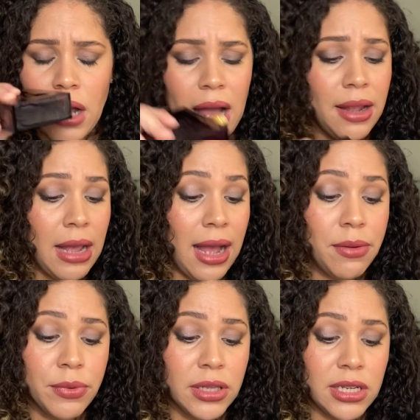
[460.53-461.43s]
I
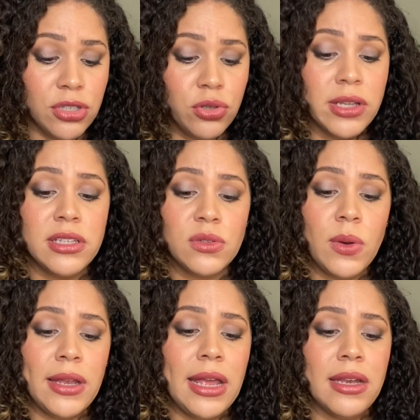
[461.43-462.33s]
really enjoy this
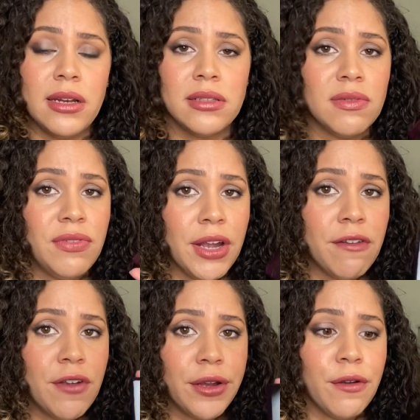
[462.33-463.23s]
one, and it is
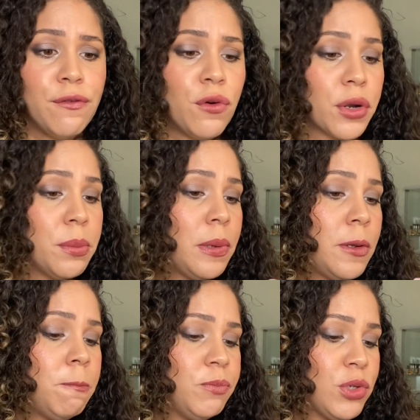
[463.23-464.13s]
very
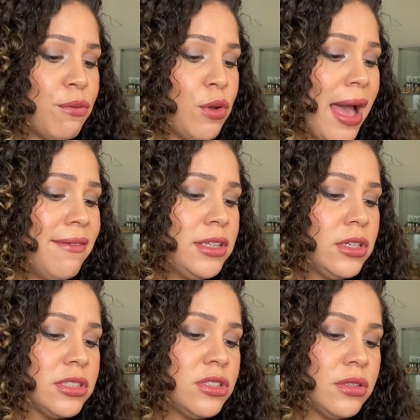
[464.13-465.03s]
affordable. So if you haven't
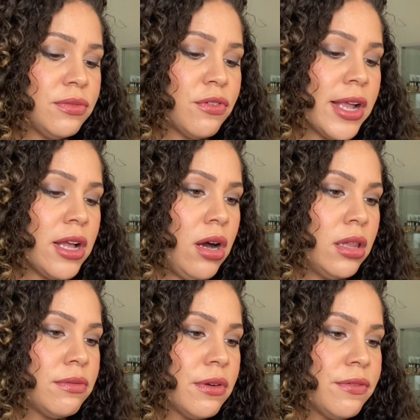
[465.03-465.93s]
looked into Frank
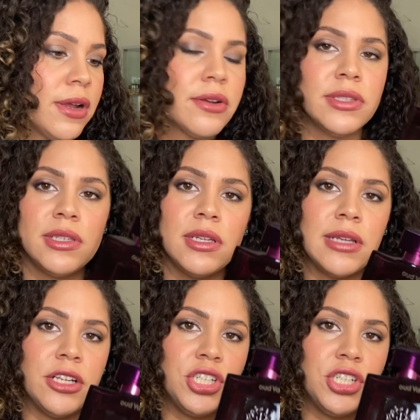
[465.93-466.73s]
Oliver fragrances, I'd